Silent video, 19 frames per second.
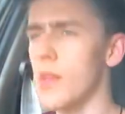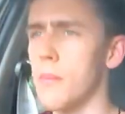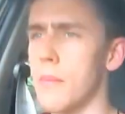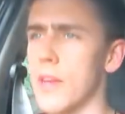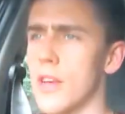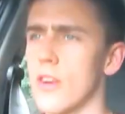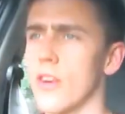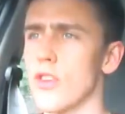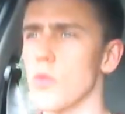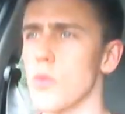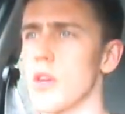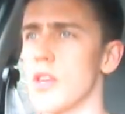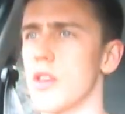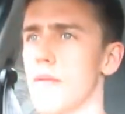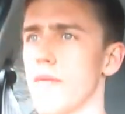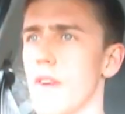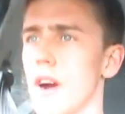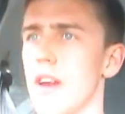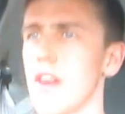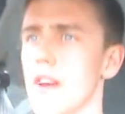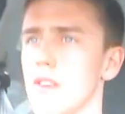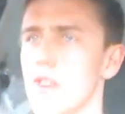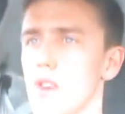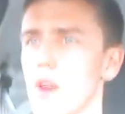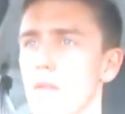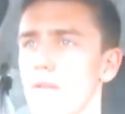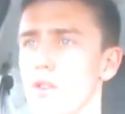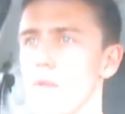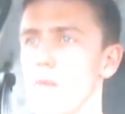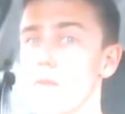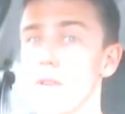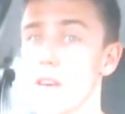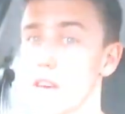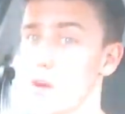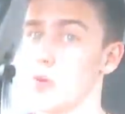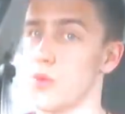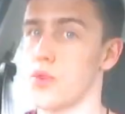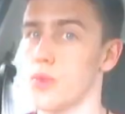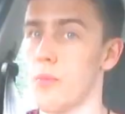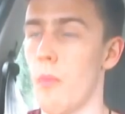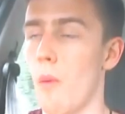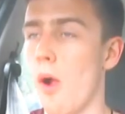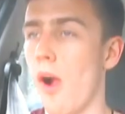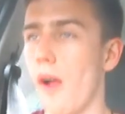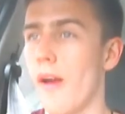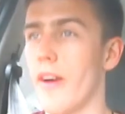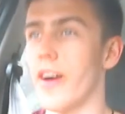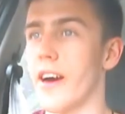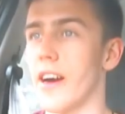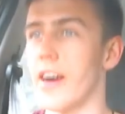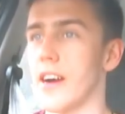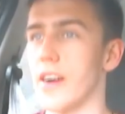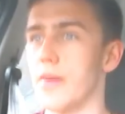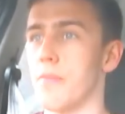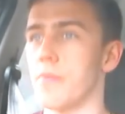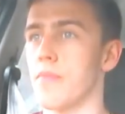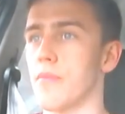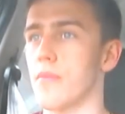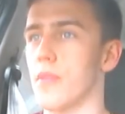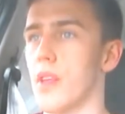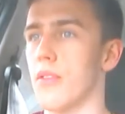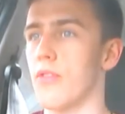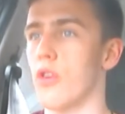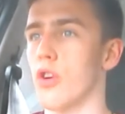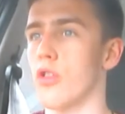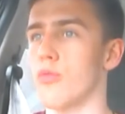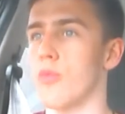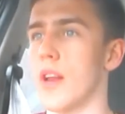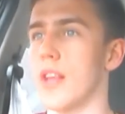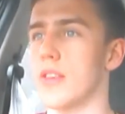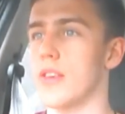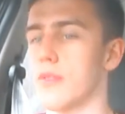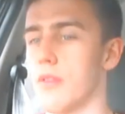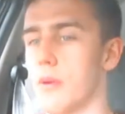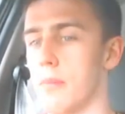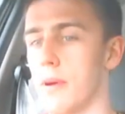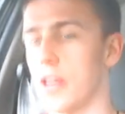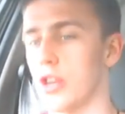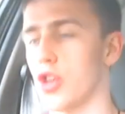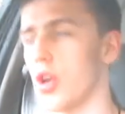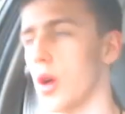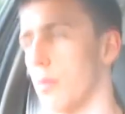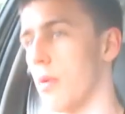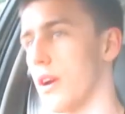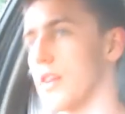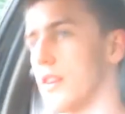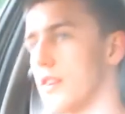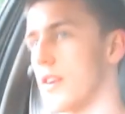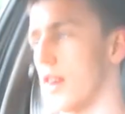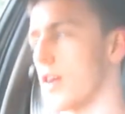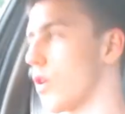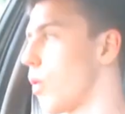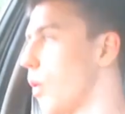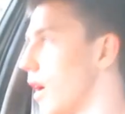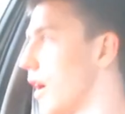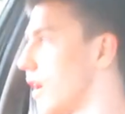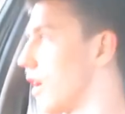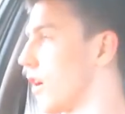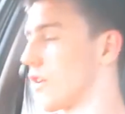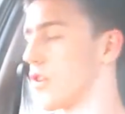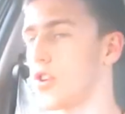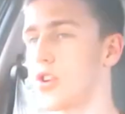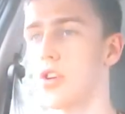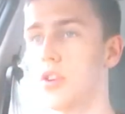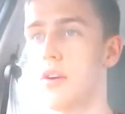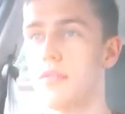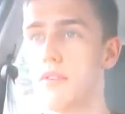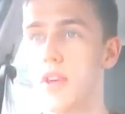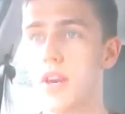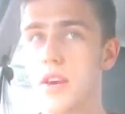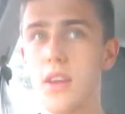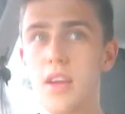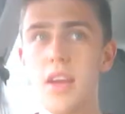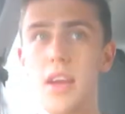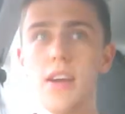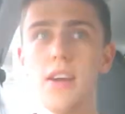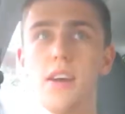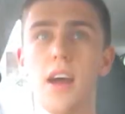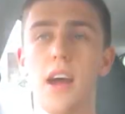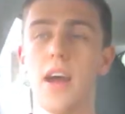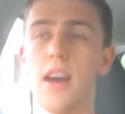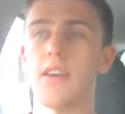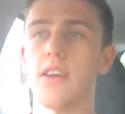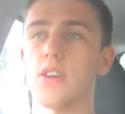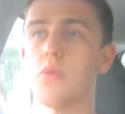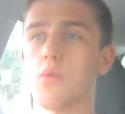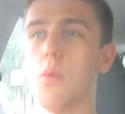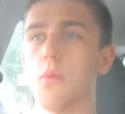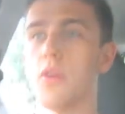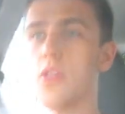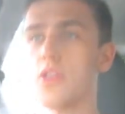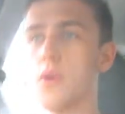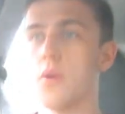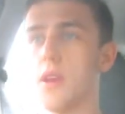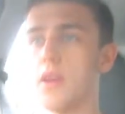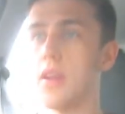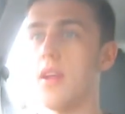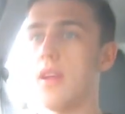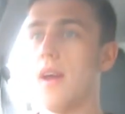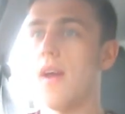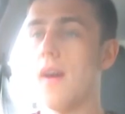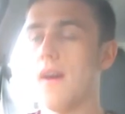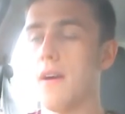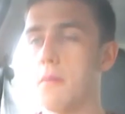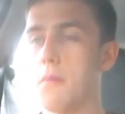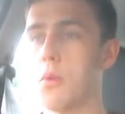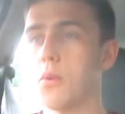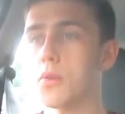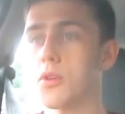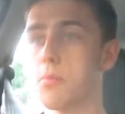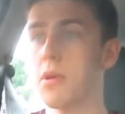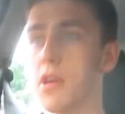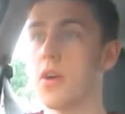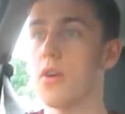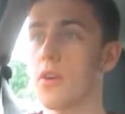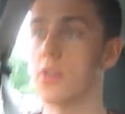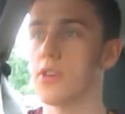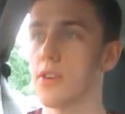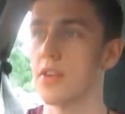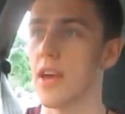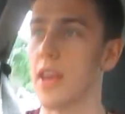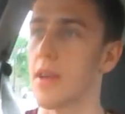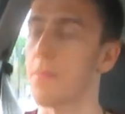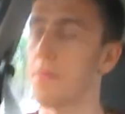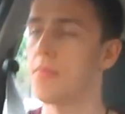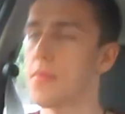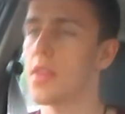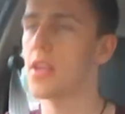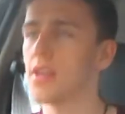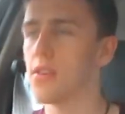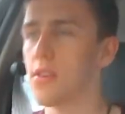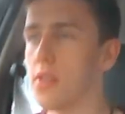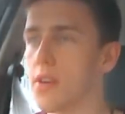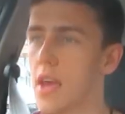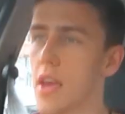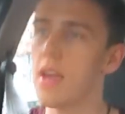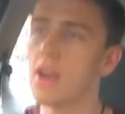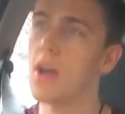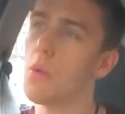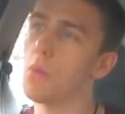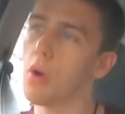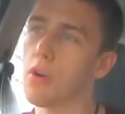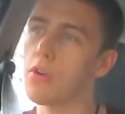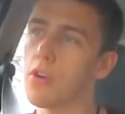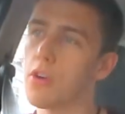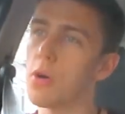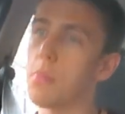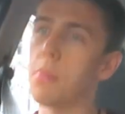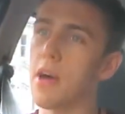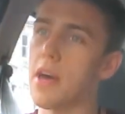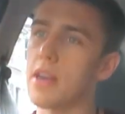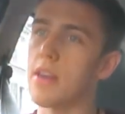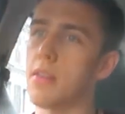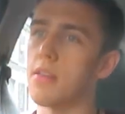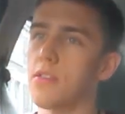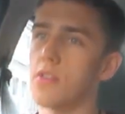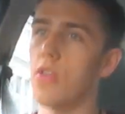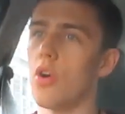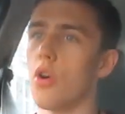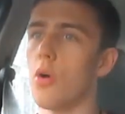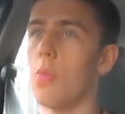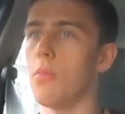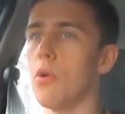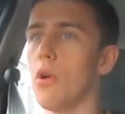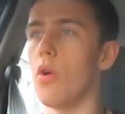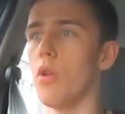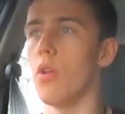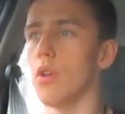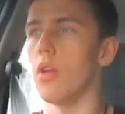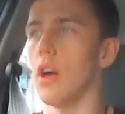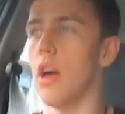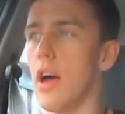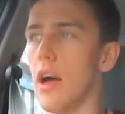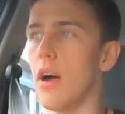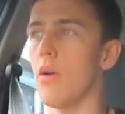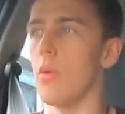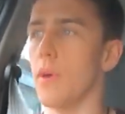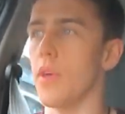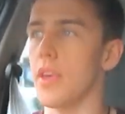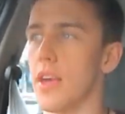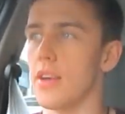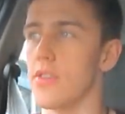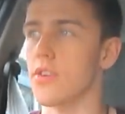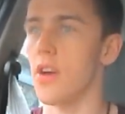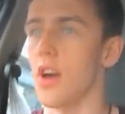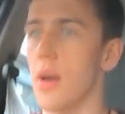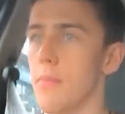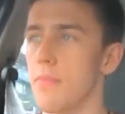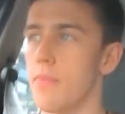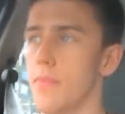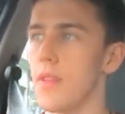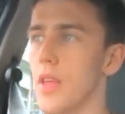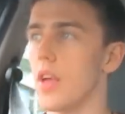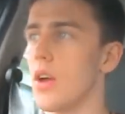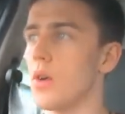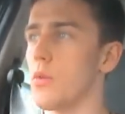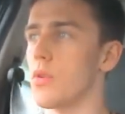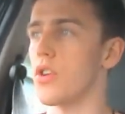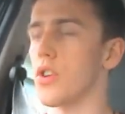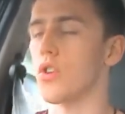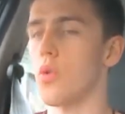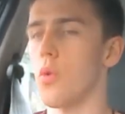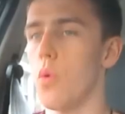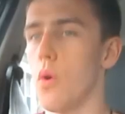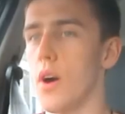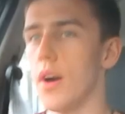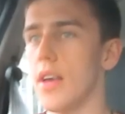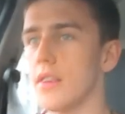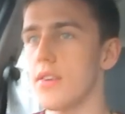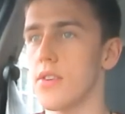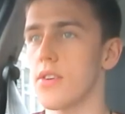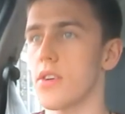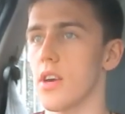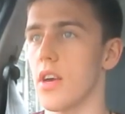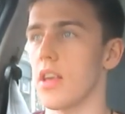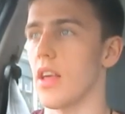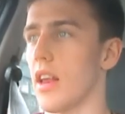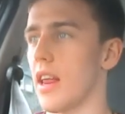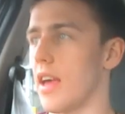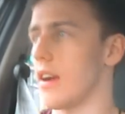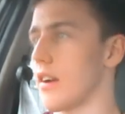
Because we need to find ourselves some deals. I've got a relatively big shop where I need to get quite a lot of stuff in, and that's what we're doing. But what's been going on today? Today I woke up at a normal weekend time, which is quite early.